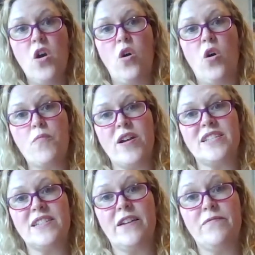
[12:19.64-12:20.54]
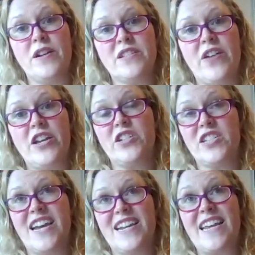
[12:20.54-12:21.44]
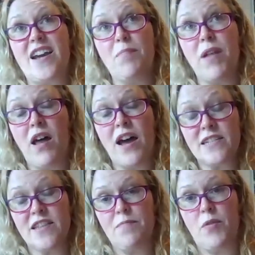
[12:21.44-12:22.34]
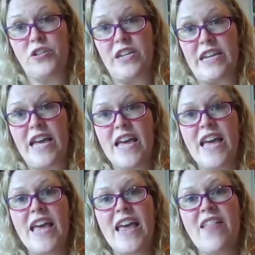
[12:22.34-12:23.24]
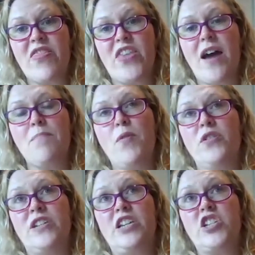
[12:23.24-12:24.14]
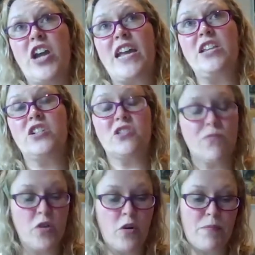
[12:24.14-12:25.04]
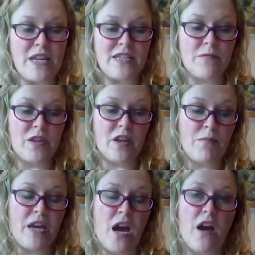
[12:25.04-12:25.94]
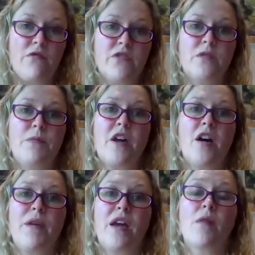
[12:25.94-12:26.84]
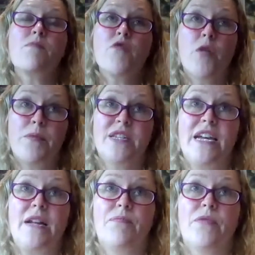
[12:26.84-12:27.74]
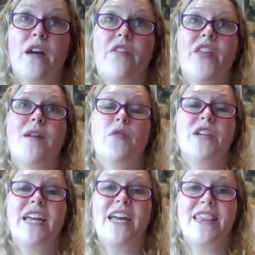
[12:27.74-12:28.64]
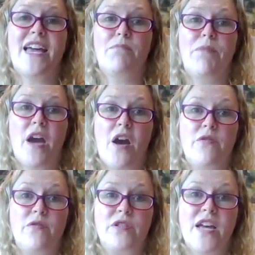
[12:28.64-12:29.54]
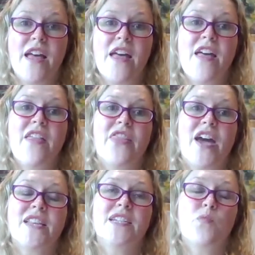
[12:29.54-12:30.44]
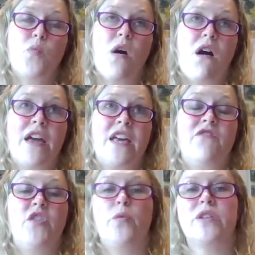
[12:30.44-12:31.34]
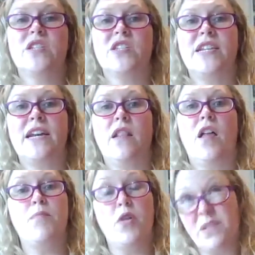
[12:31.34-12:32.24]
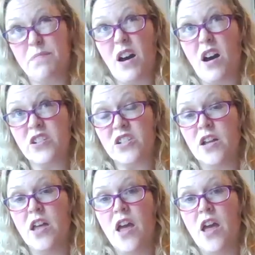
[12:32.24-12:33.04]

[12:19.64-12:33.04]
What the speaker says: or preservation technique applied to that body changes from not being something that can be owned to becoming property, and that body can then be owned. That is why if you were to steal a body part